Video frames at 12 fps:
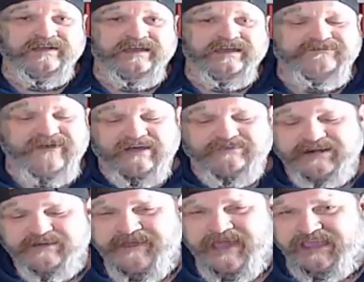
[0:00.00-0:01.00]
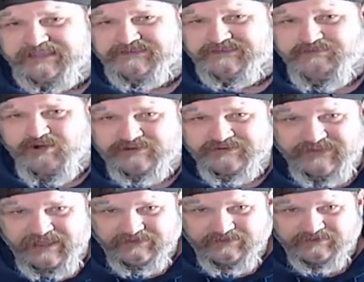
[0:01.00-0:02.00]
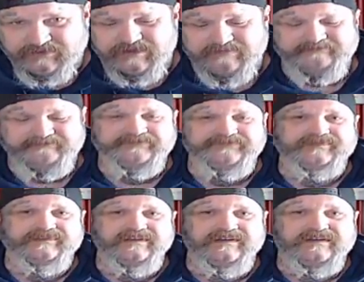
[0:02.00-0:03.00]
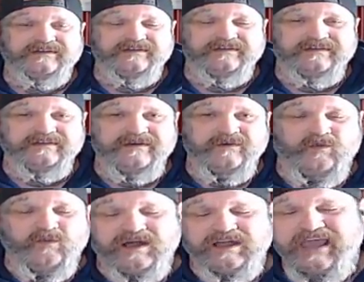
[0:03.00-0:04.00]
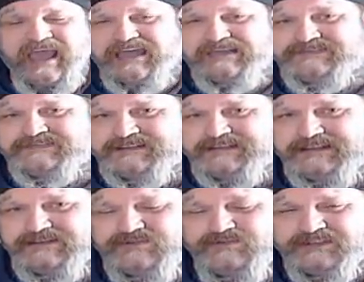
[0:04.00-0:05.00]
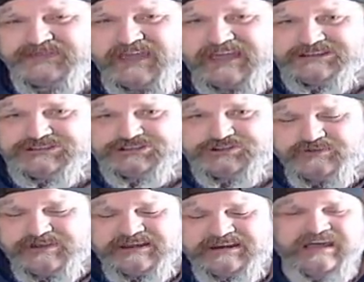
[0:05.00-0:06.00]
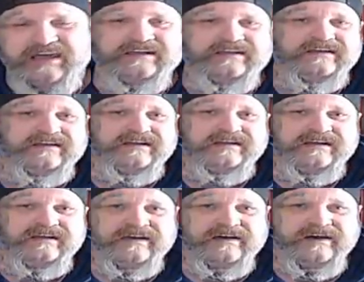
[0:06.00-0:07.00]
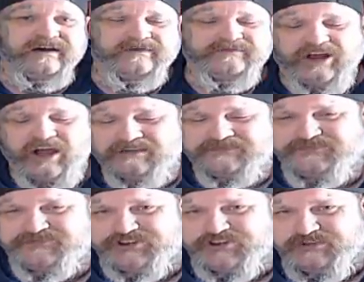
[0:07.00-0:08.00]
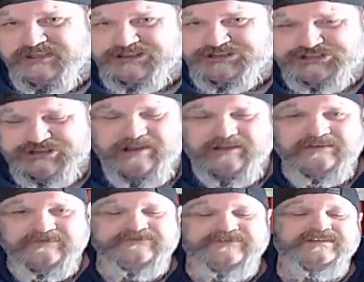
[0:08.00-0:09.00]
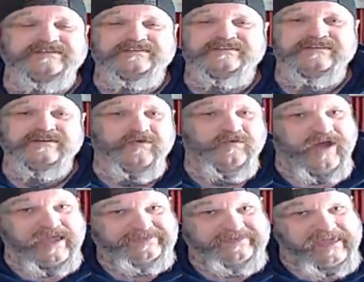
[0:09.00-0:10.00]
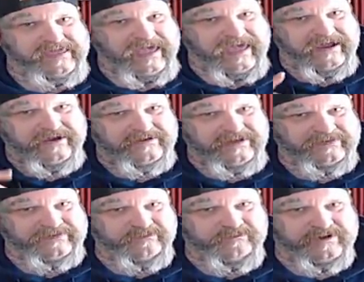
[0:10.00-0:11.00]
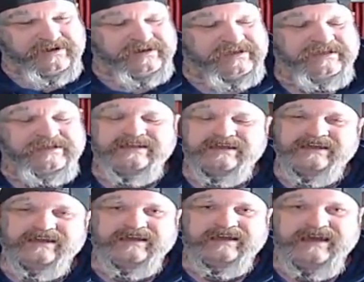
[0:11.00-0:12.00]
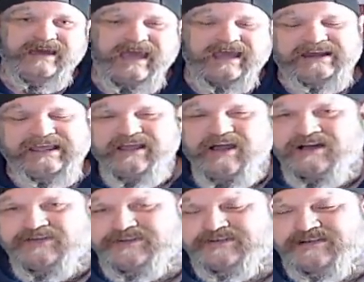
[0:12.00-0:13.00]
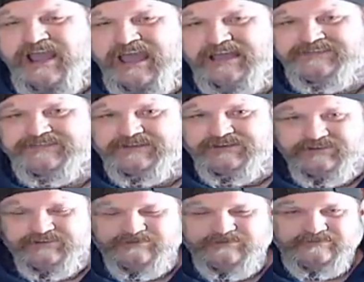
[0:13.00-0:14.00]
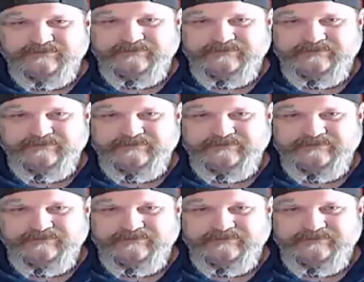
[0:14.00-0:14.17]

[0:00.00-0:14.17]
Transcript: involving the Pagans Motorcycle Club. One has to deal with a shooting of an off duty sheriff. Wait till you hear this one. And the other has to do